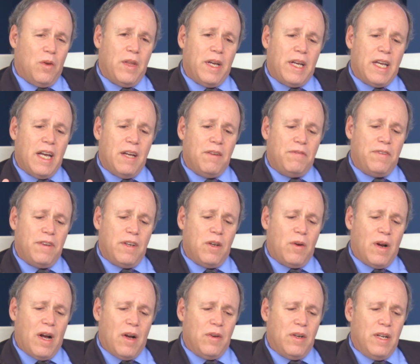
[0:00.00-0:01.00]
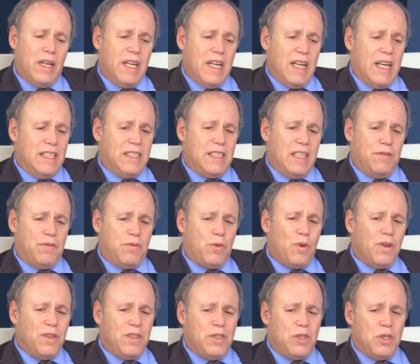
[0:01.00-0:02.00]
they can't figure out, is he
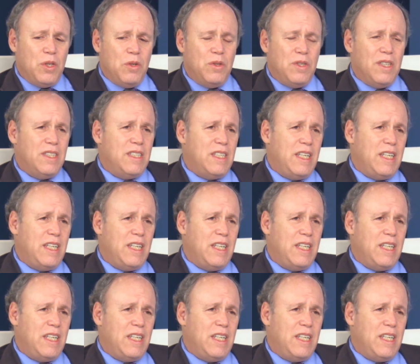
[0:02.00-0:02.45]
for the Jews, is